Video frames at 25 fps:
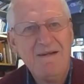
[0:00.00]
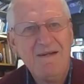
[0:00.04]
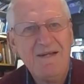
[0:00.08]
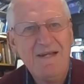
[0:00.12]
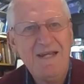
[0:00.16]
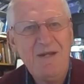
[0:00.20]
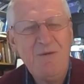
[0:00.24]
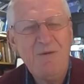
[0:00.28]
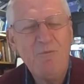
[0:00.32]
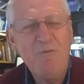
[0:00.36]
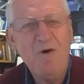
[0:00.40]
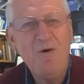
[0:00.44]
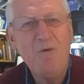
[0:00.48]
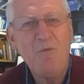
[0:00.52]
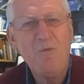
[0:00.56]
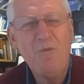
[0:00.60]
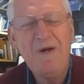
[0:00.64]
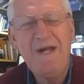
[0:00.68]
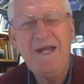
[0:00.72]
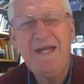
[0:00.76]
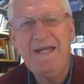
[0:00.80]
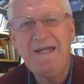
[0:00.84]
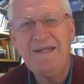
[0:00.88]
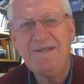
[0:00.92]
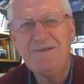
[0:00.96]
in what
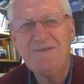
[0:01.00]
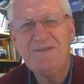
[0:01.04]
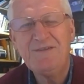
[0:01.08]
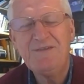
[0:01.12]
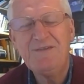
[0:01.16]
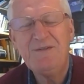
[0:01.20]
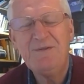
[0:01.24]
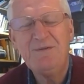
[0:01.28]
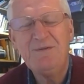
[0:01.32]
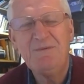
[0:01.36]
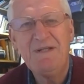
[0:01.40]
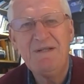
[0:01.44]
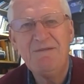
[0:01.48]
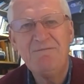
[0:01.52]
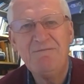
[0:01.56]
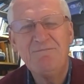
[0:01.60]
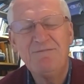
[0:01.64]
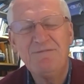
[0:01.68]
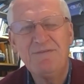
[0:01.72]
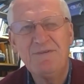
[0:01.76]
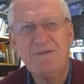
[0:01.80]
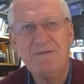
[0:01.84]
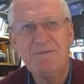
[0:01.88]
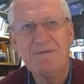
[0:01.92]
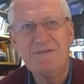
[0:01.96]
way do you
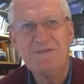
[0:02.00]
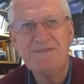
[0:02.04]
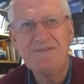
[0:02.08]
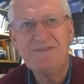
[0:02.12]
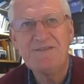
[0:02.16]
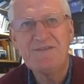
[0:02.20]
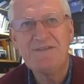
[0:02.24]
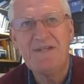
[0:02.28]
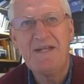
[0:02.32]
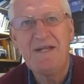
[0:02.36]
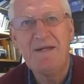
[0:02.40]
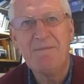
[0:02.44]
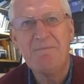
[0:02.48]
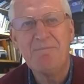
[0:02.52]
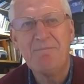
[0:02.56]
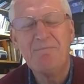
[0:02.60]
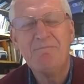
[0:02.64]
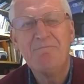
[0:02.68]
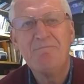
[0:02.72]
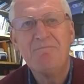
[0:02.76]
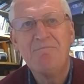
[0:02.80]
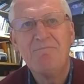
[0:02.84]
influence them?